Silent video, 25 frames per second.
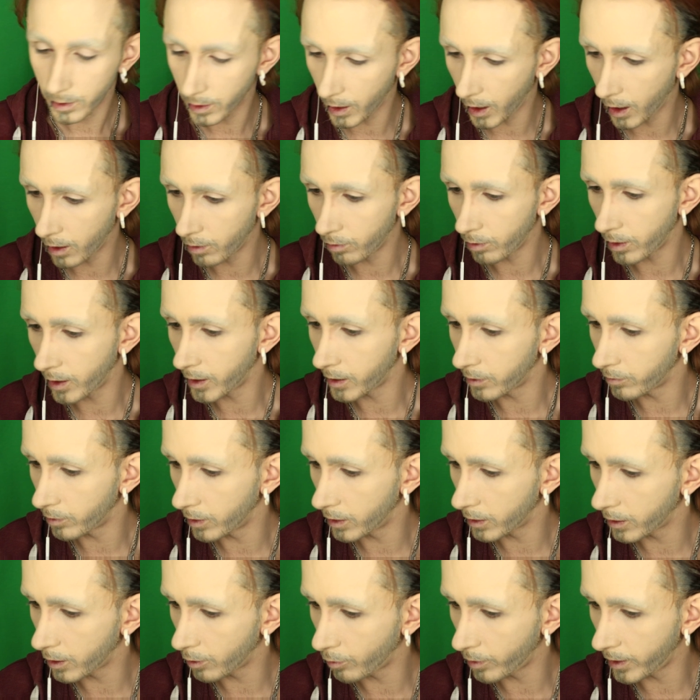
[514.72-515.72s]
Now I
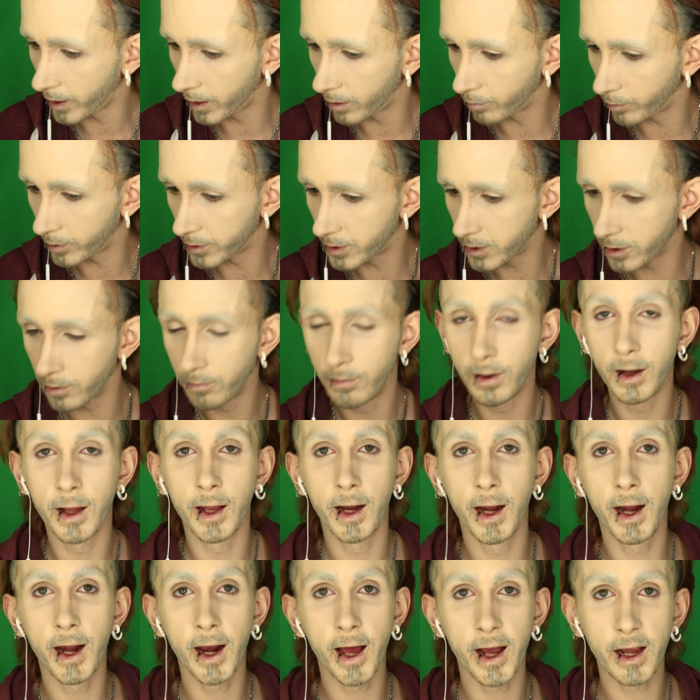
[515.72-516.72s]
will go in with some
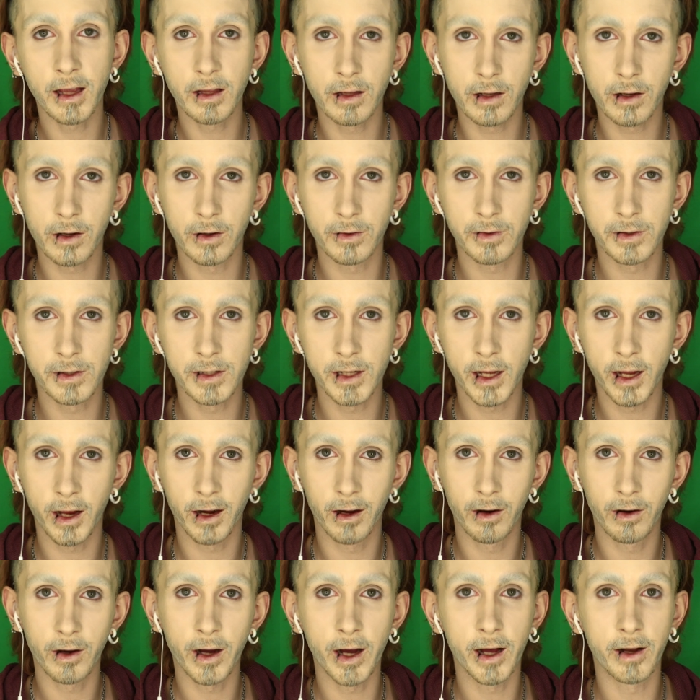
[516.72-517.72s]
light
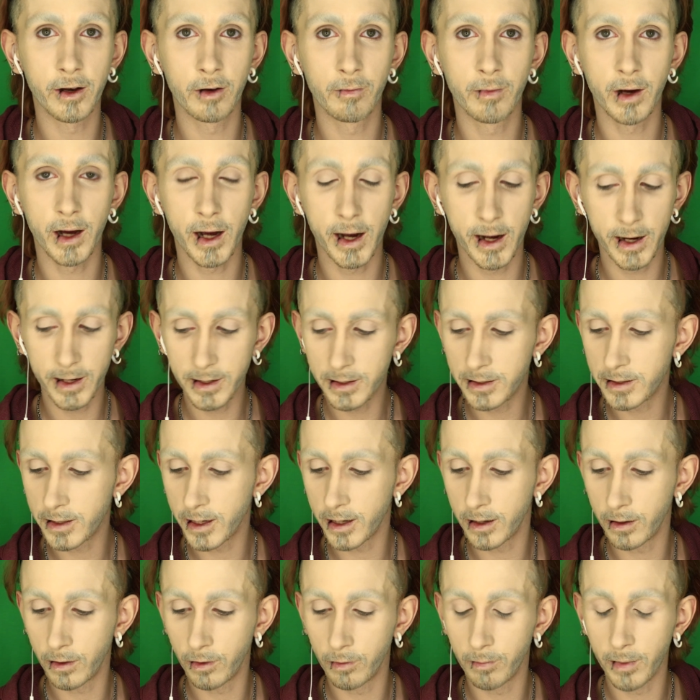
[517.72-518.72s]
concealer under my eyes
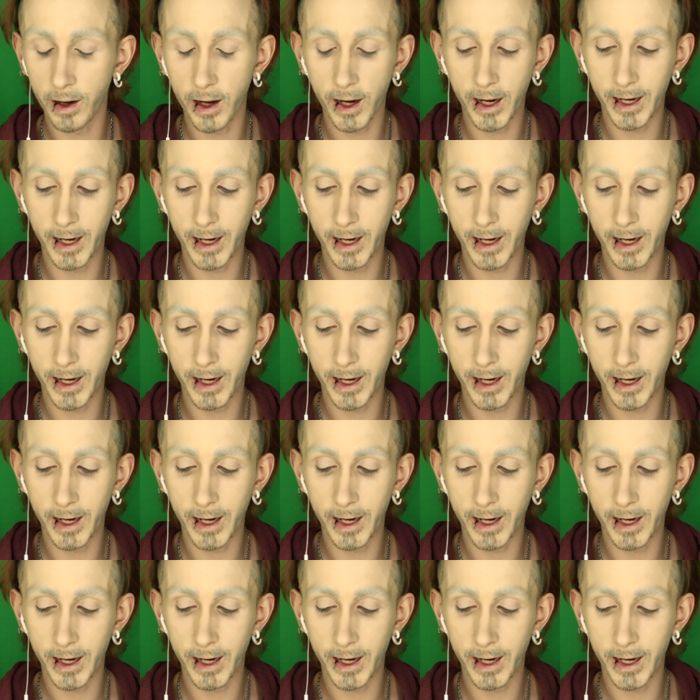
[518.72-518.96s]
and on my